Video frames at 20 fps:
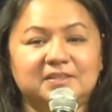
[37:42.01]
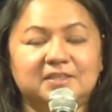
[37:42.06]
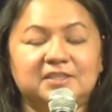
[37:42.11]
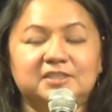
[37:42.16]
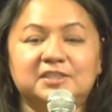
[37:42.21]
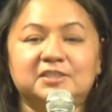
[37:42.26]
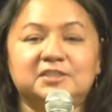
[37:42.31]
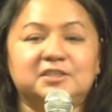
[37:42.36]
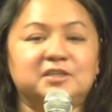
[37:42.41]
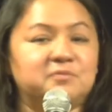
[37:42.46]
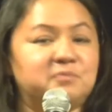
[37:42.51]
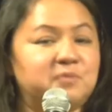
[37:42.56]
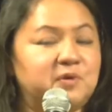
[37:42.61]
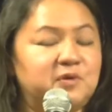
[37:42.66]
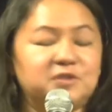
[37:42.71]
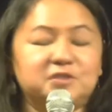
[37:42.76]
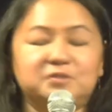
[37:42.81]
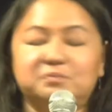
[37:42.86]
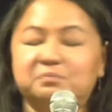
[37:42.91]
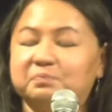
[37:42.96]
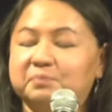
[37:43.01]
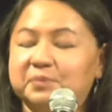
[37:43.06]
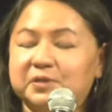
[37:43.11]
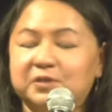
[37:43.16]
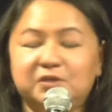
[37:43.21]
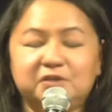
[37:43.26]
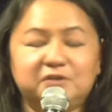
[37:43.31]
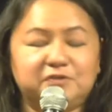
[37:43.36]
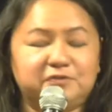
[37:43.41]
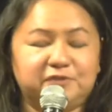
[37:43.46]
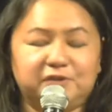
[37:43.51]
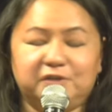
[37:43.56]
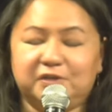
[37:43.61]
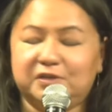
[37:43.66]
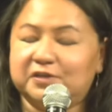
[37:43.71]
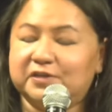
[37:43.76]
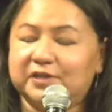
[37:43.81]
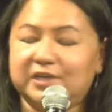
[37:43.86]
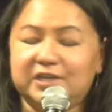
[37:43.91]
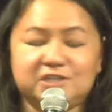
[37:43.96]
This is the most
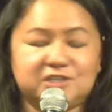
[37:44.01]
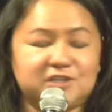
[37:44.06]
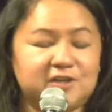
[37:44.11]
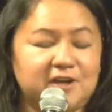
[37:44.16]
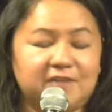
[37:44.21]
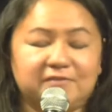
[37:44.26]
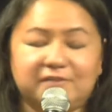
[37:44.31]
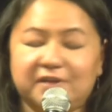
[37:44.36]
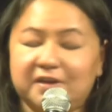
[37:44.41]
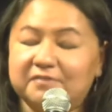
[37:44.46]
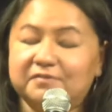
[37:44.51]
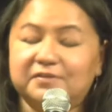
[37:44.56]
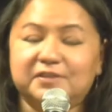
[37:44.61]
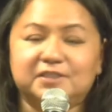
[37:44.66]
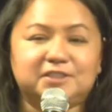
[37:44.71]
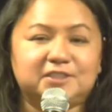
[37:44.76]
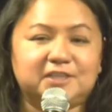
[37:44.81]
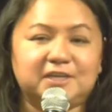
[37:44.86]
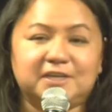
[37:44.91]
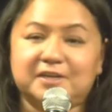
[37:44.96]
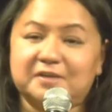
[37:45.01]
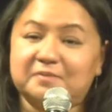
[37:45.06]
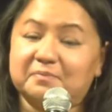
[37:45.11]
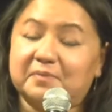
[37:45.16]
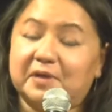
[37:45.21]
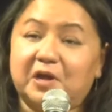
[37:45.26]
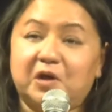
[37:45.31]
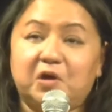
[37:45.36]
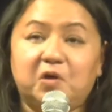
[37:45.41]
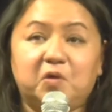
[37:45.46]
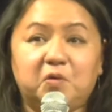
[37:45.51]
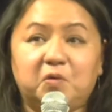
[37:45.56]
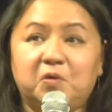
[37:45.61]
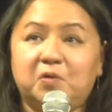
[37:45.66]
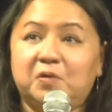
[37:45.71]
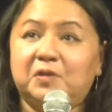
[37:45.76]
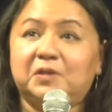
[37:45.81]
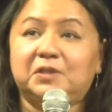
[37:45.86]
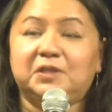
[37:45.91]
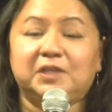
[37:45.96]
beautiful creature I've ever seen in my
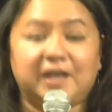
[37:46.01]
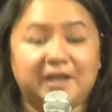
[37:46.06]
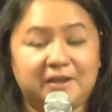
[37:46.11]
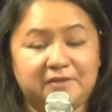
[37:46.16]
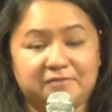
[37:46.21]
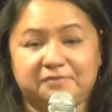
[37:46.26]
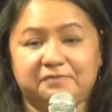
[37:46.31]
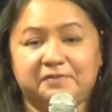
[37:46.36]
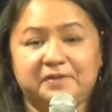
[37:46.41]
whole life.